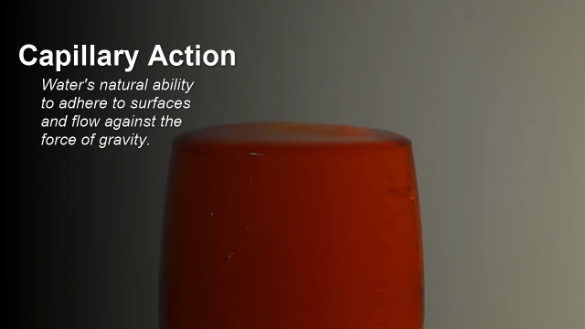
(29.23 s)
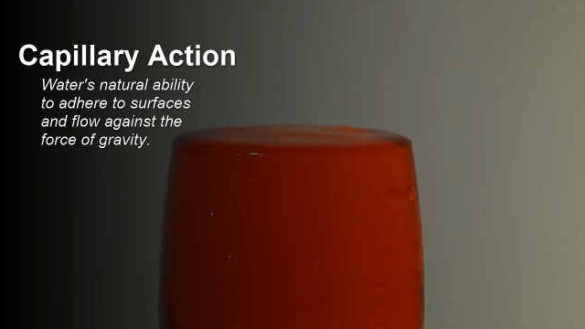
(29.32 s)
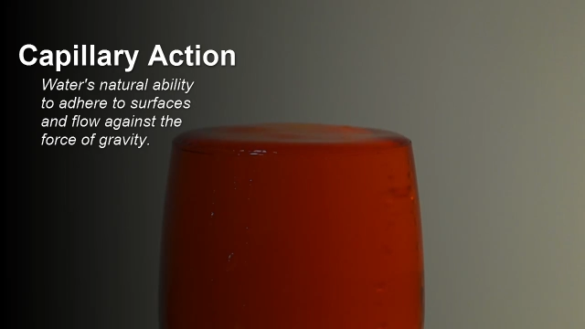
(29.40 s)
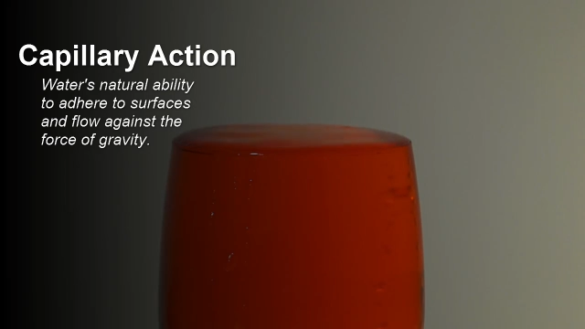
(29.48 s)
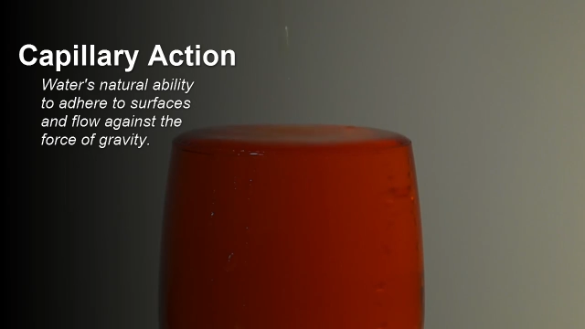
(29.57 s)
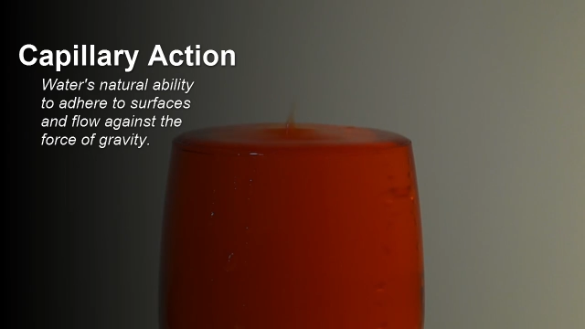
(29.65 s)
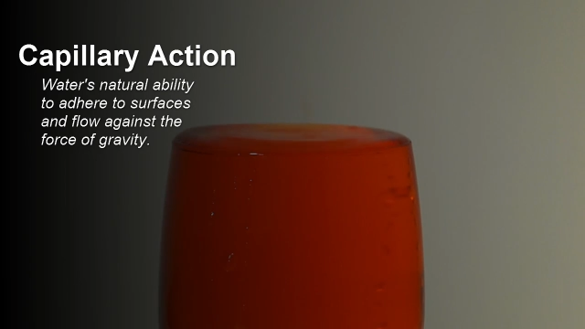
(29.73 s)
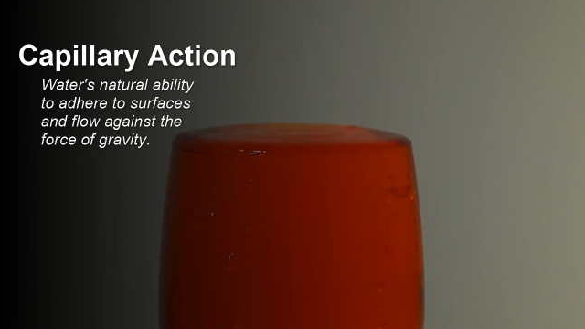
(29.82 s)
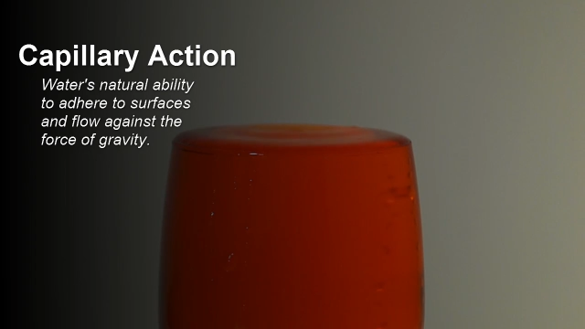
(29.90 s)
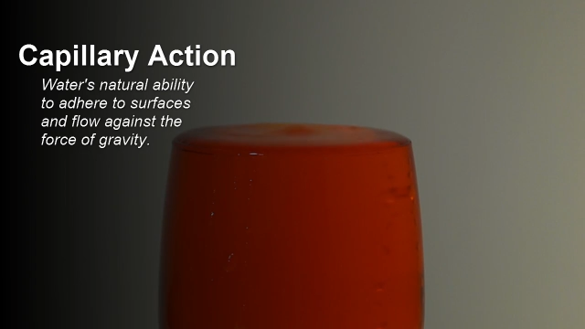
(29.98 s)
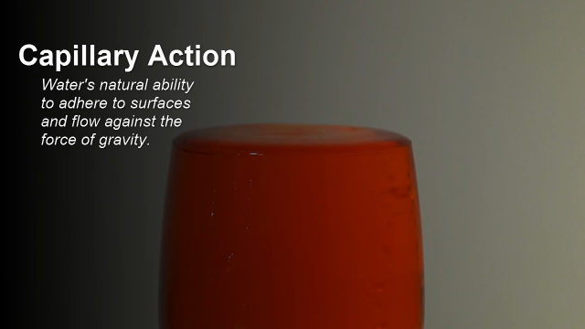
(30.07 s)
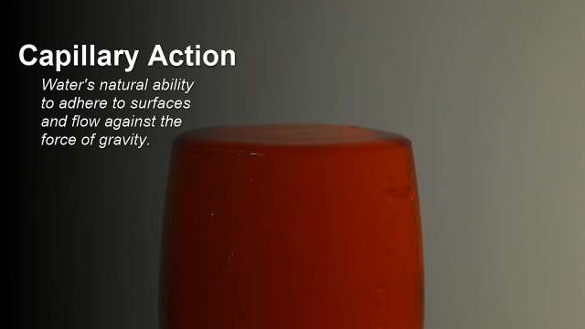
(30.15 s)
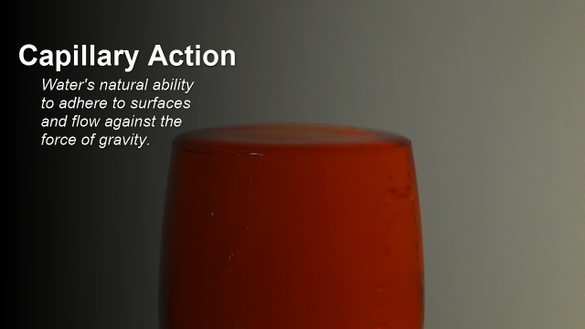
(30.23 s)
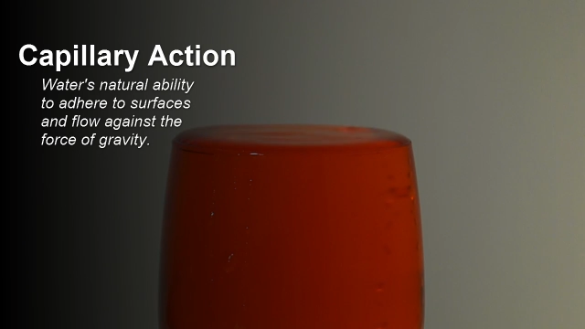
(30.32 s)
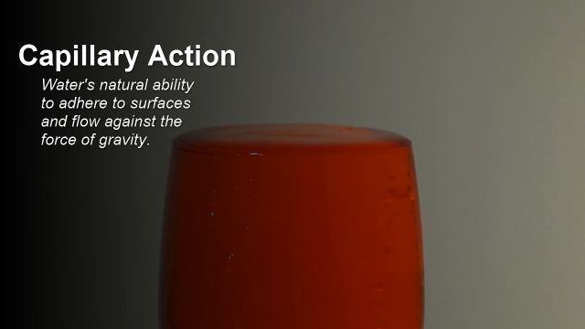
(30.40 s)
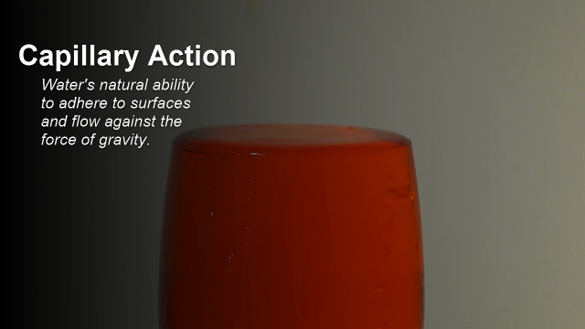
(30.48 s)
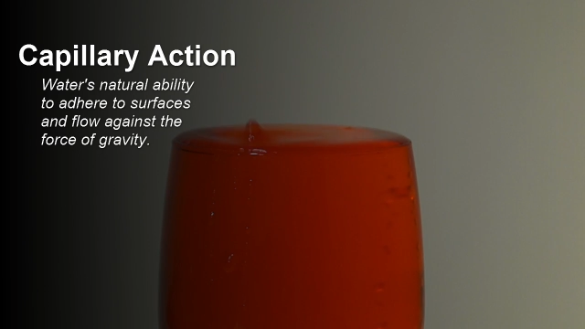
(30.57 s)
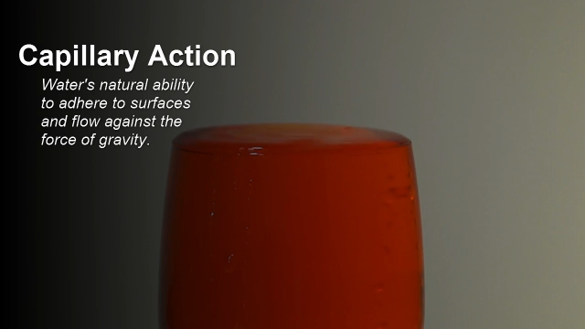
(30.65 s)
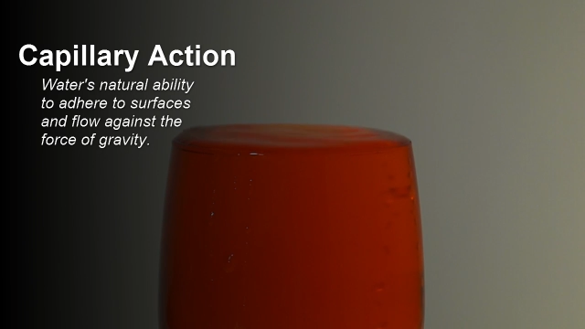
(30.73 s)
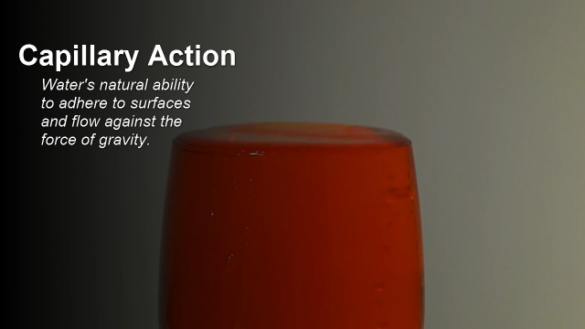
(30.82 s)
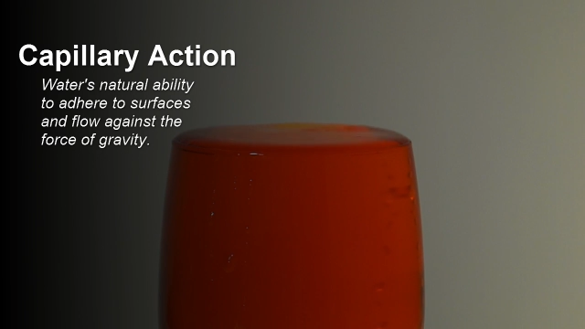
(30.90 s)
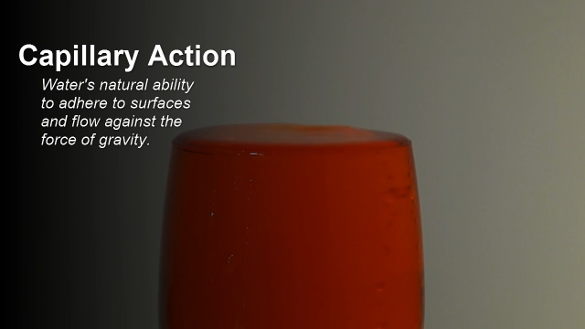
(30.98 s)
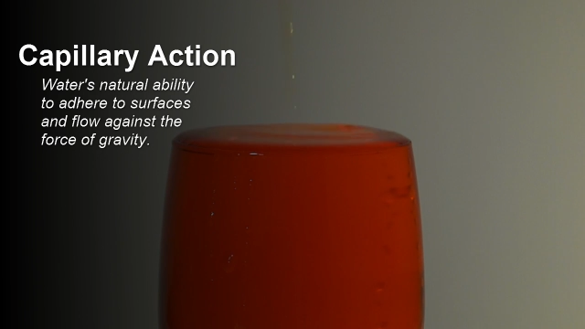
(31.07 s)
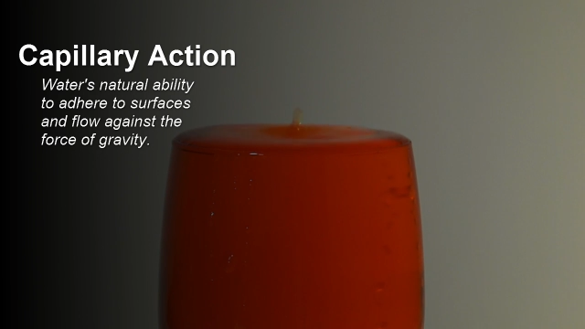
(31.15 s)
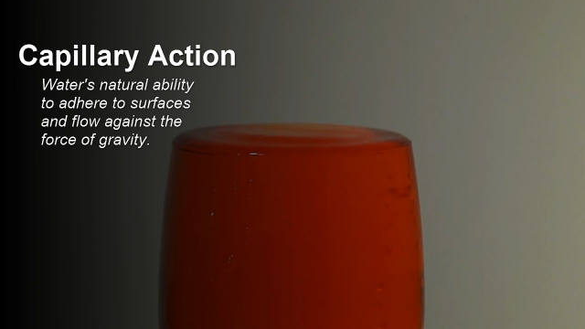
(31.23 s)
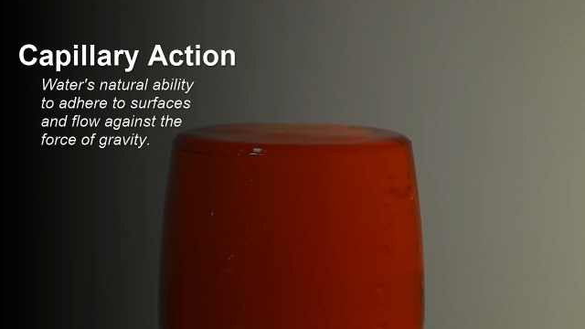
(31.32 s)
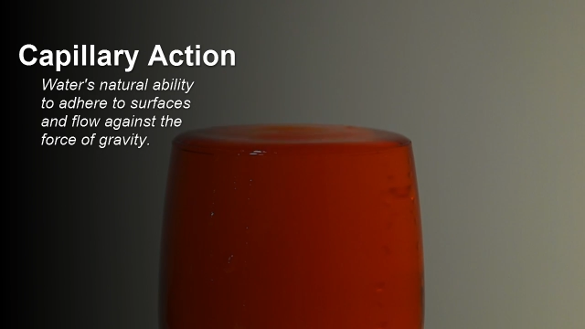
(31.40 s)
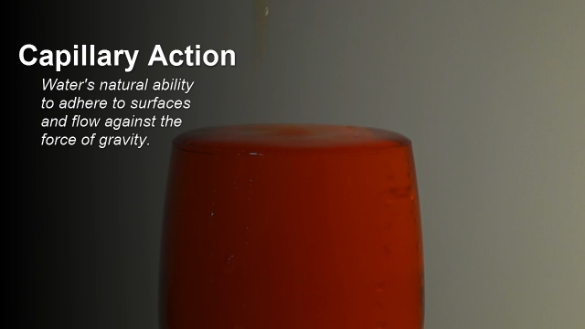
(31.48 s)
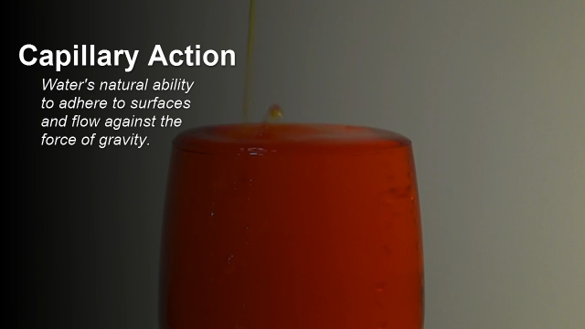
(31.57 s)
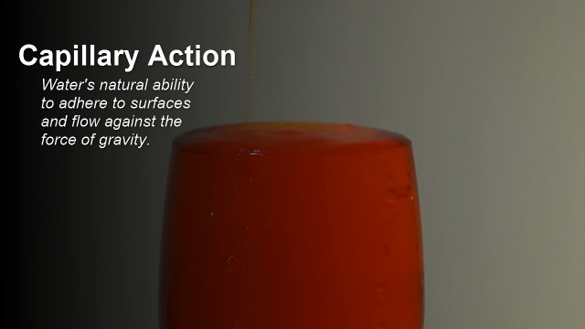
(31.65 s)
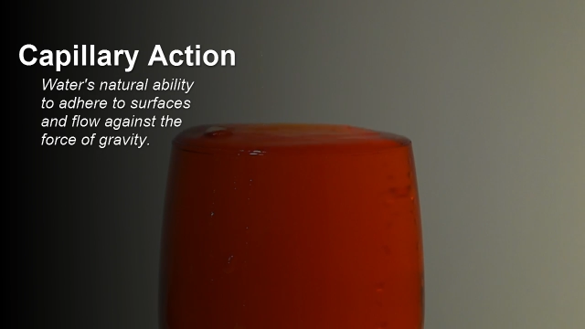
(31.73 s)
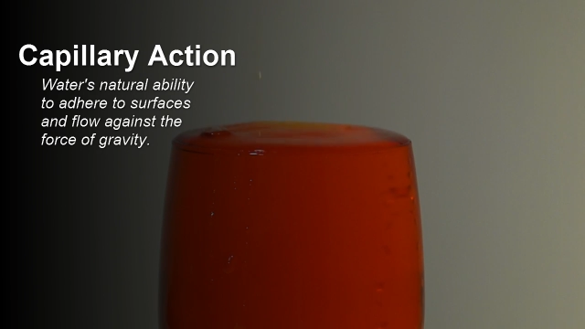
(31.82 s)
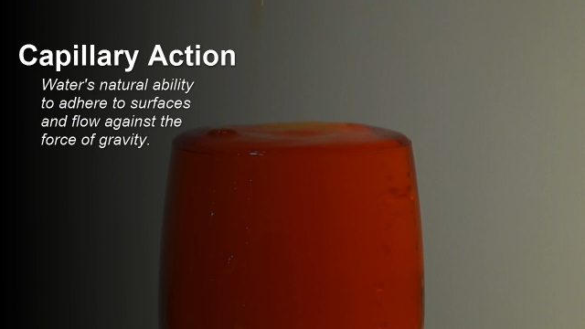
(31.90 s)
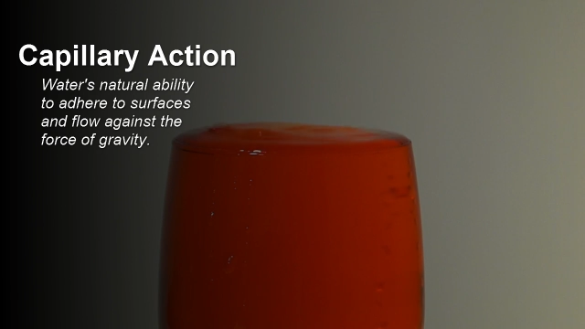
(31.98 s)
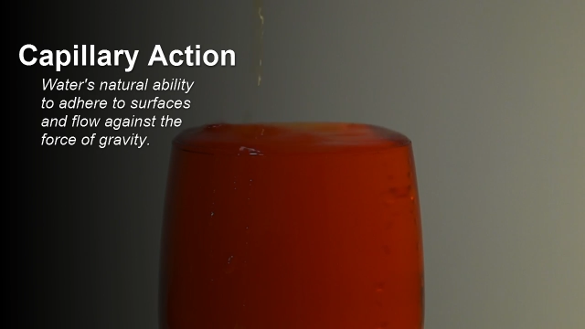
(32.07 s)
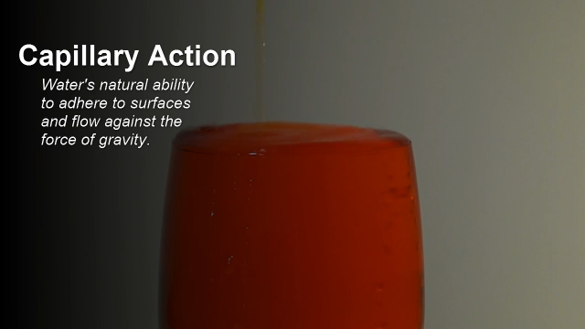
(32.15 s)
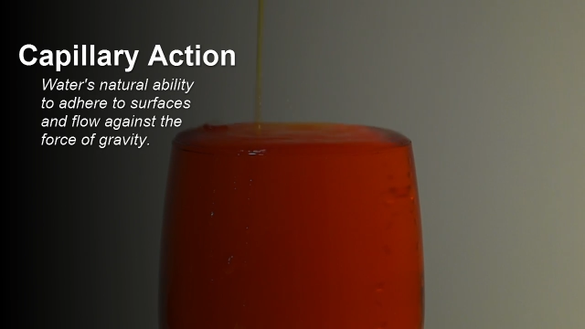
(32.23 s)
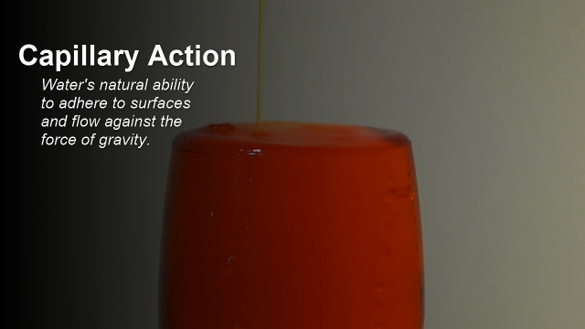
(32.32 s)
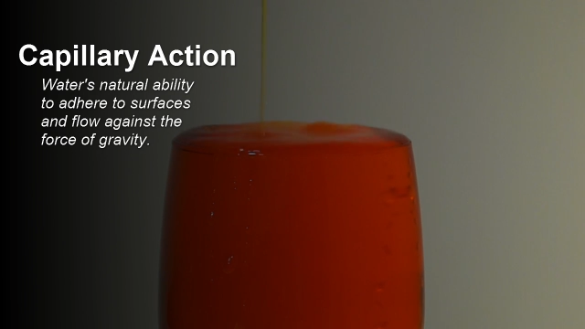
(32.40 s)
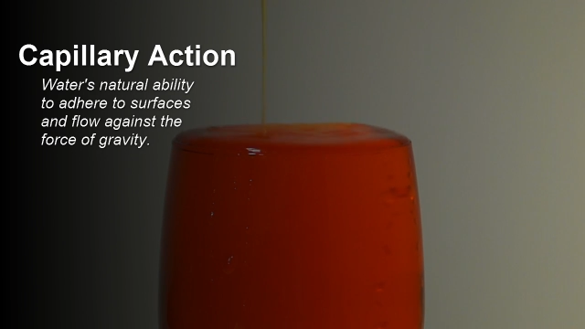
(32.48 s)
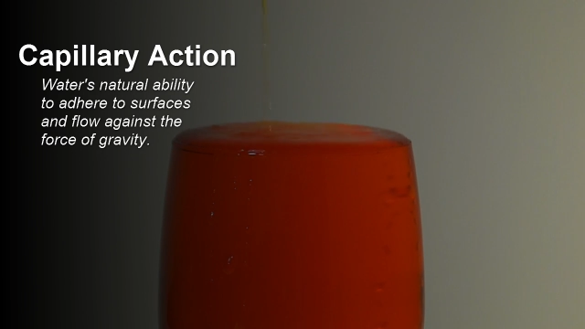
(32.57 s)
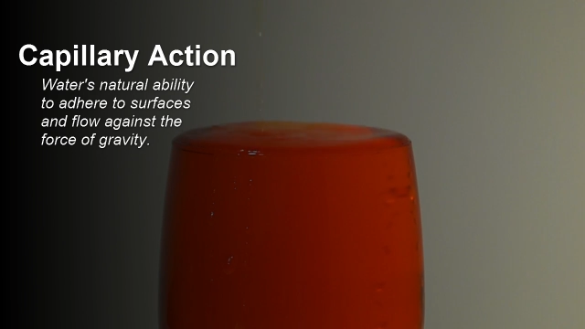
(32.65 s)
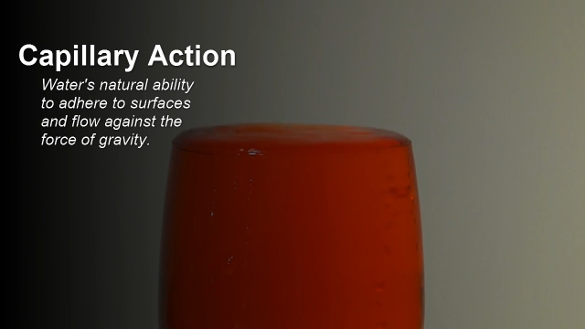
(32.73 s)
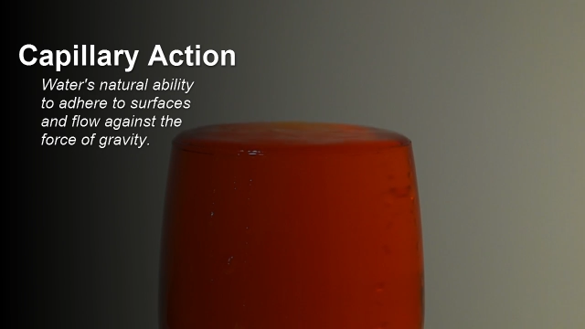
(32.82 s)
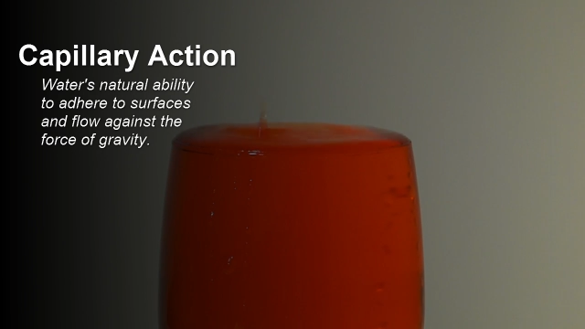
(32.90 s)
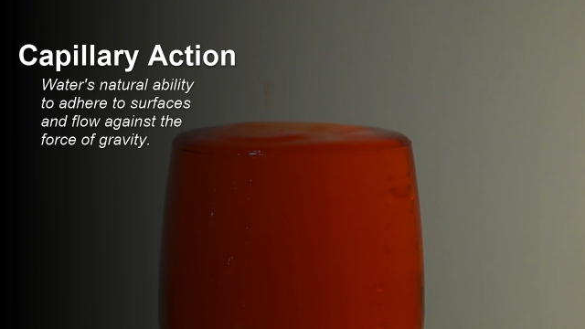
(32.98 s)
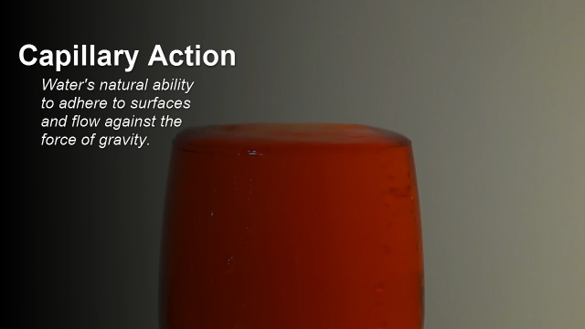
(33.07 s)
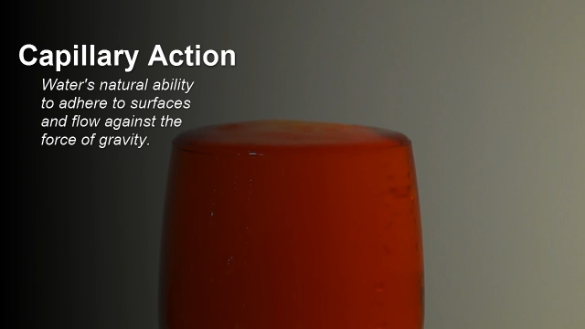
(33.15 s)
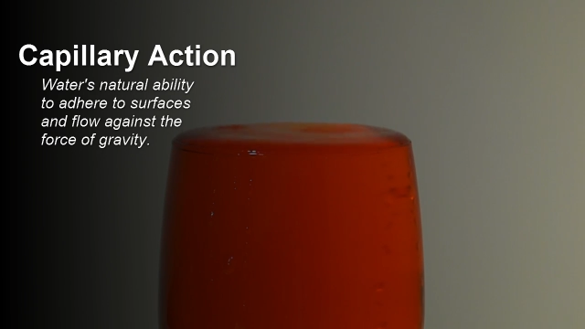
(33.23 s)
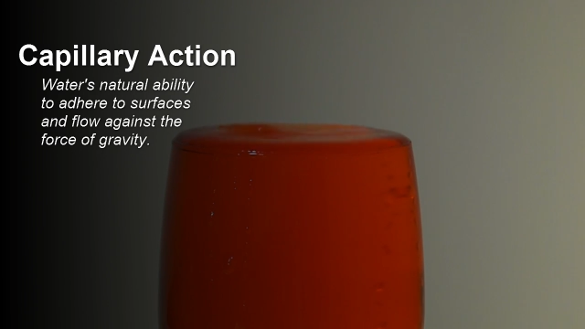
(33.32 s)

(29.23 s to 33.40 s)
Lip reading: No face is visible, so there are no lips to read.